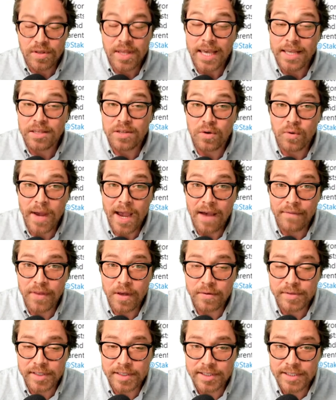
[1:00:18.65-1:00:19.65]
They do have
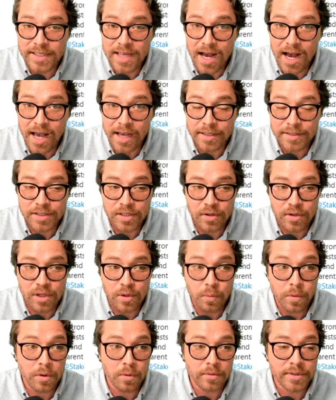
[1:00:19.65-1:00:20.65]
those in stock, so you
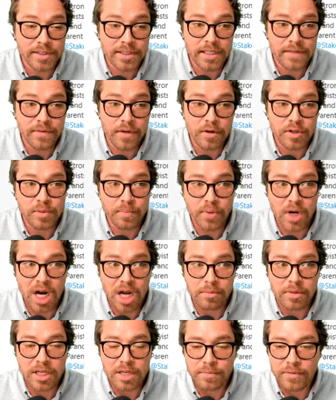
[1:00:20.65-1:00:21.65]
will receive those
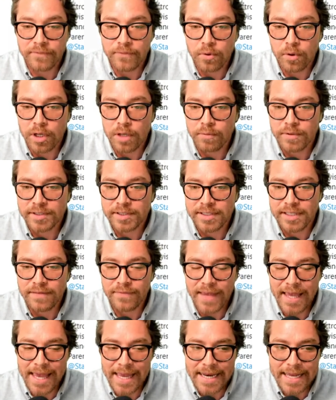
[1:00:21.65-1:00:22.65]
probably before you
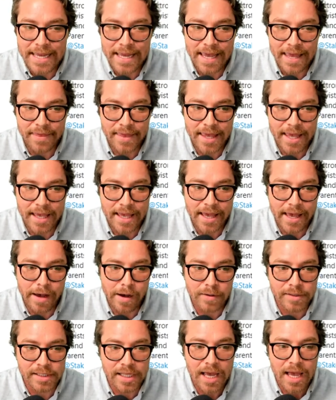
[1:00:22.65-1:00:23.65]
receive anything
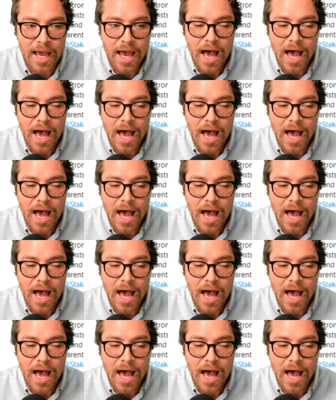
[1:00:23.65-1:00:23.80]
else.